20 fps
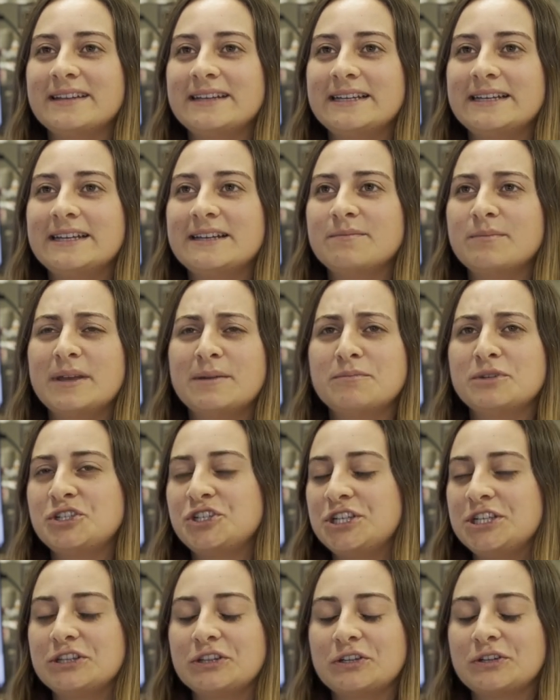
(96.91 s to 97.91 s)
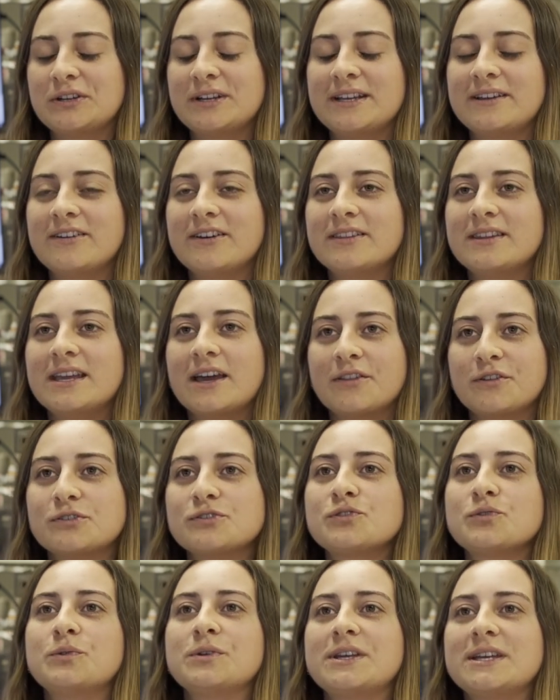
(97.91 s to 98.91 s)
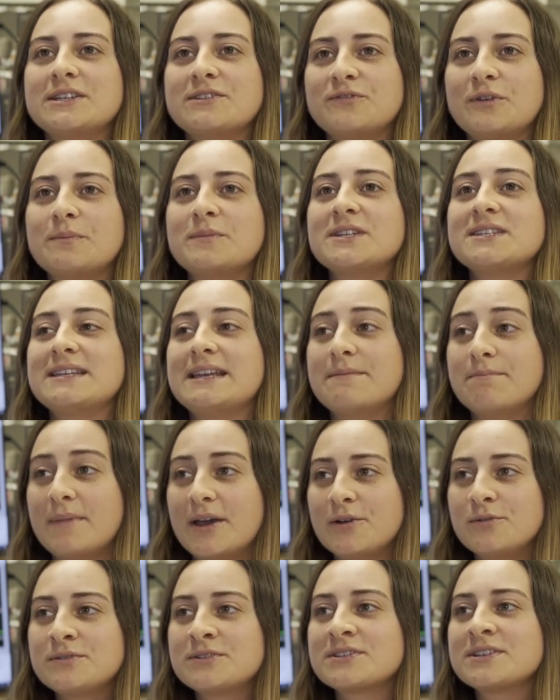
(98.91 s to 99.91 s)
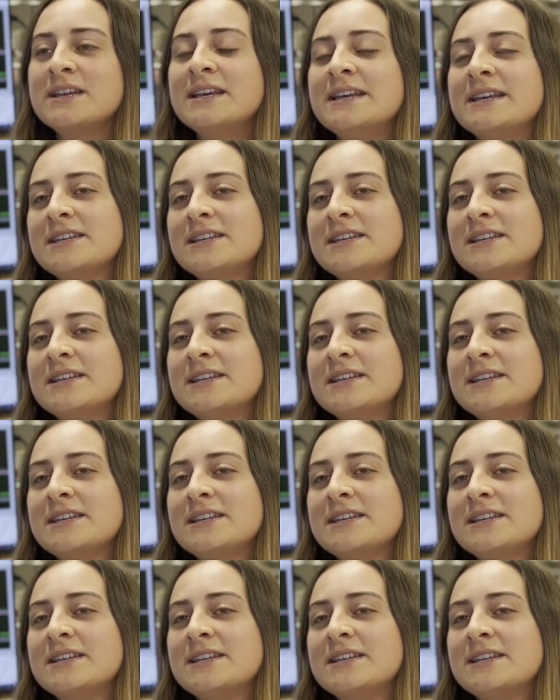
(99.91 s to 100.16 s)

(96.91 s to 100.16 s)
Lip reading: and machine learning on the other Soleus from the same mouse.